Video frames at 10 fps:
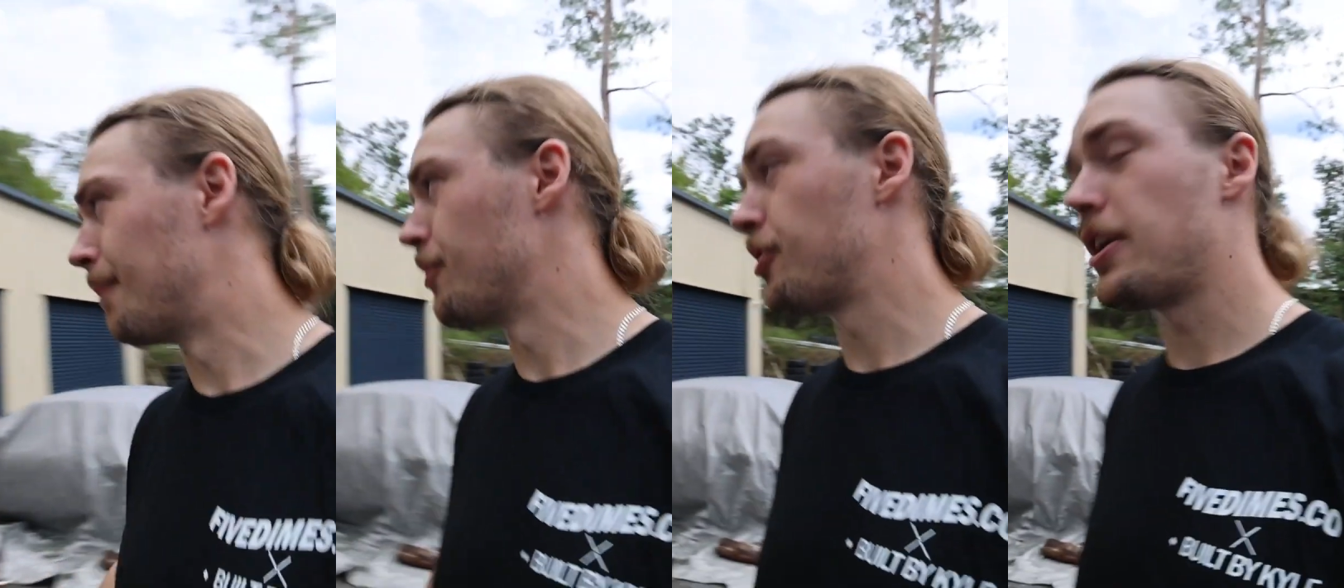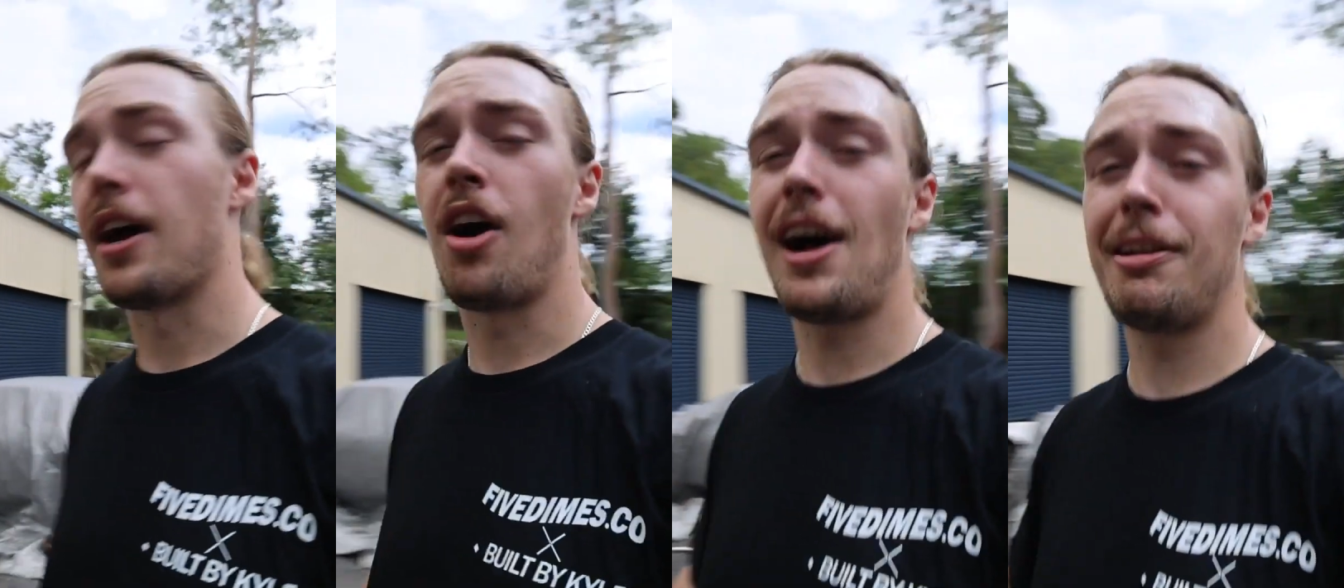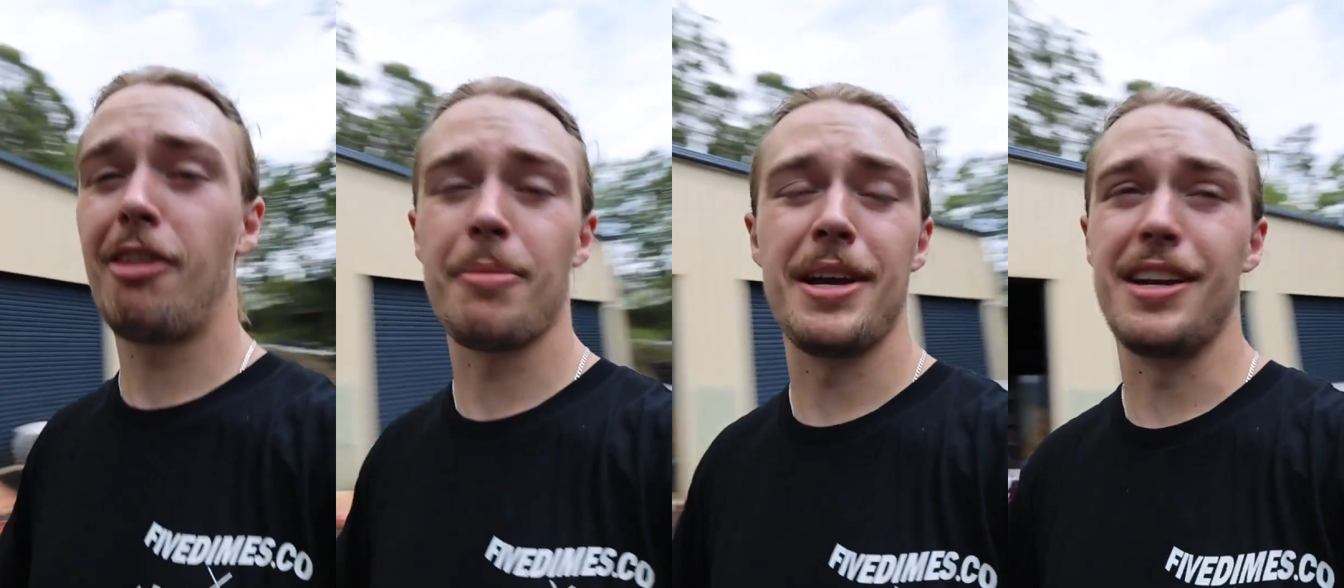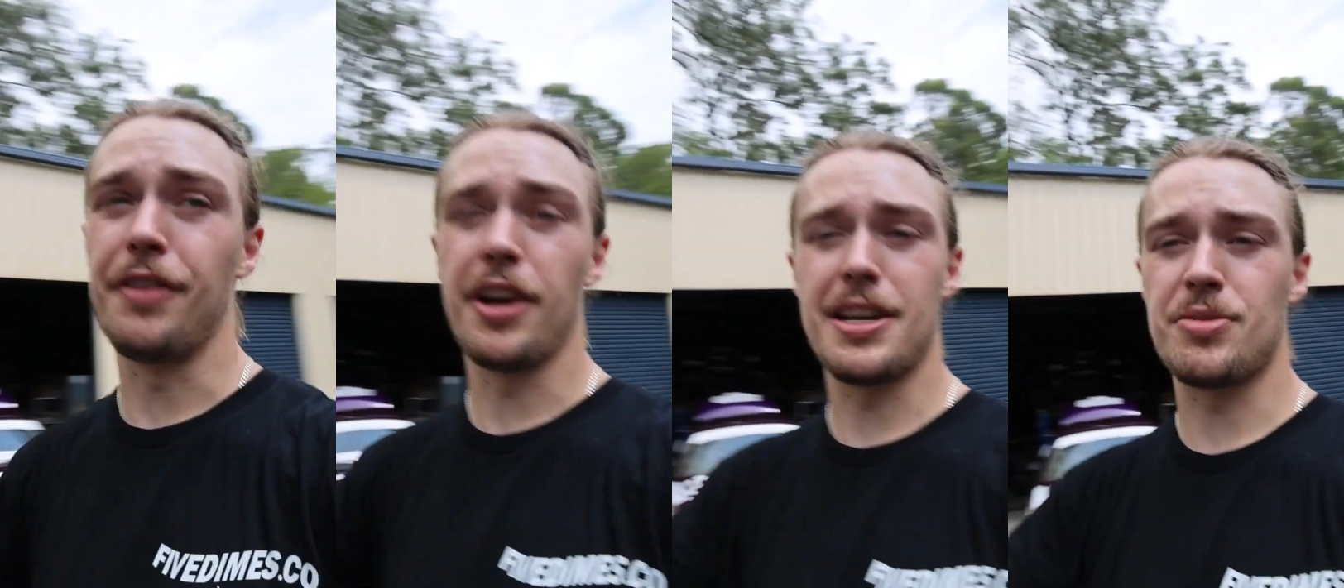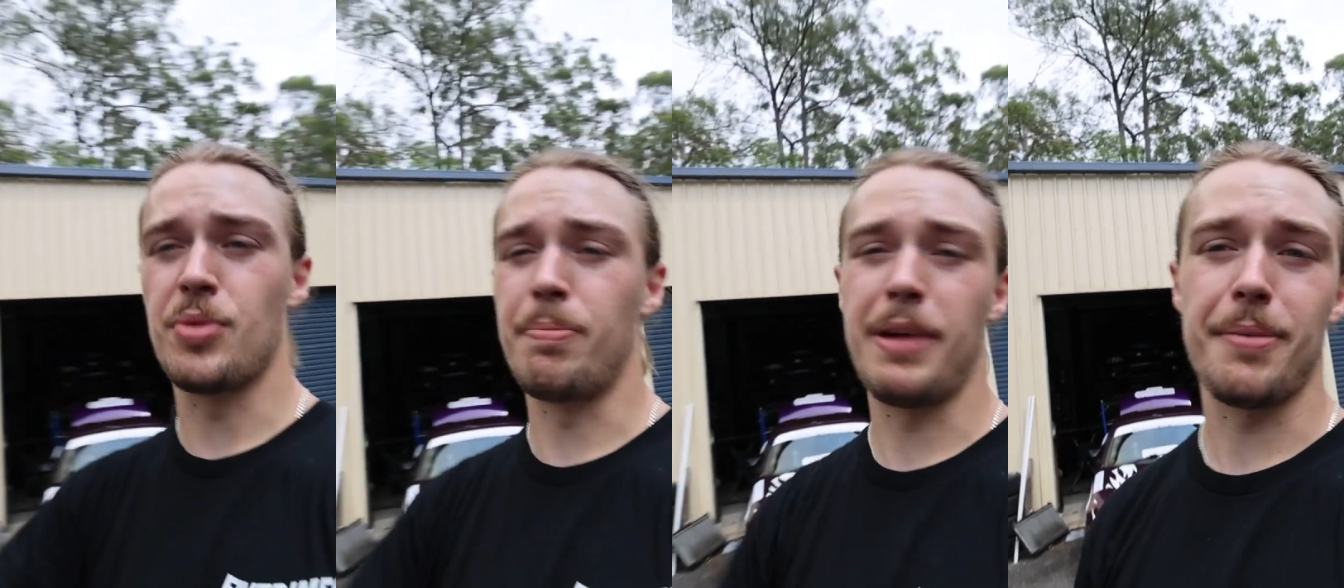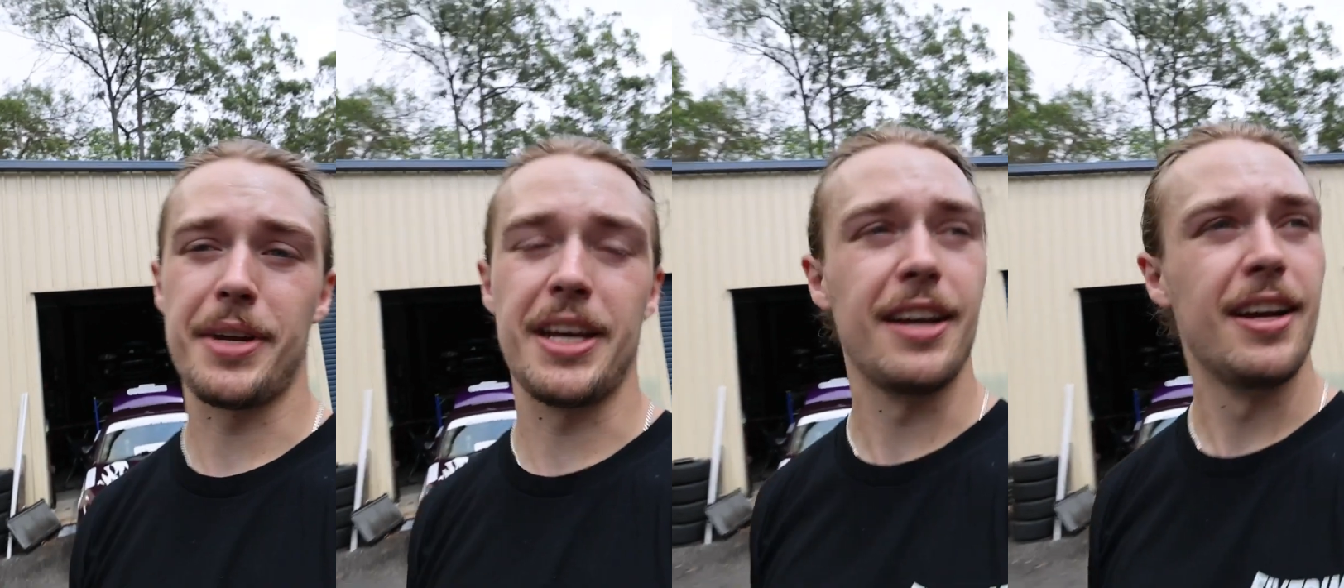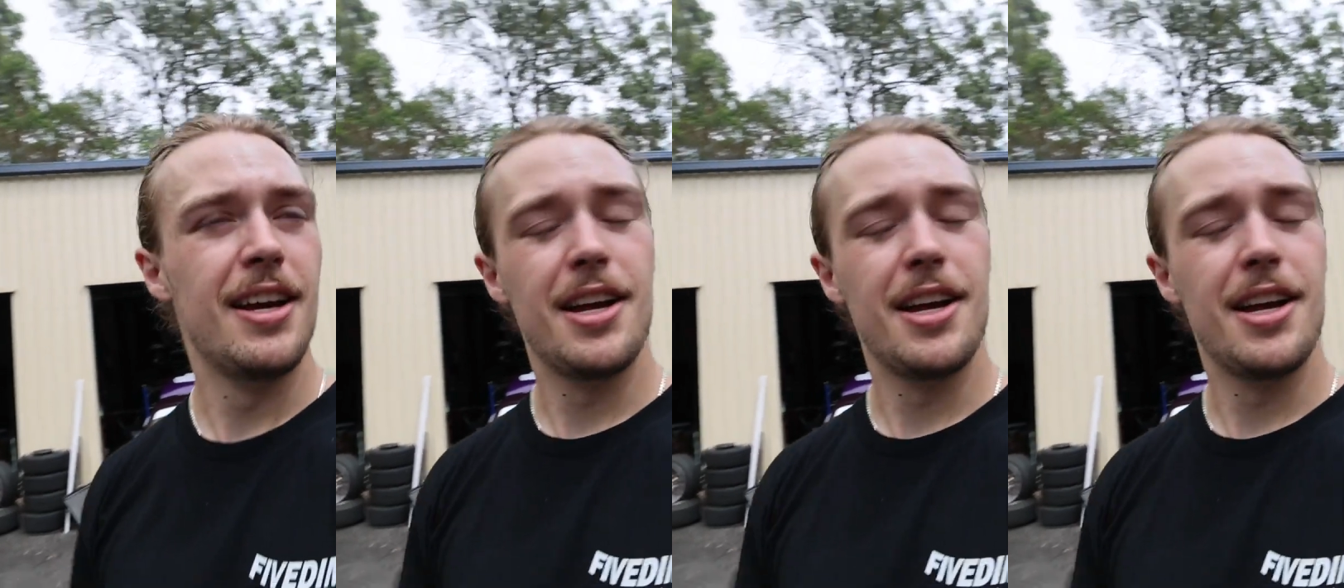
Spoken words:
So yeah, highly recommend if you guys want to pick up a kit.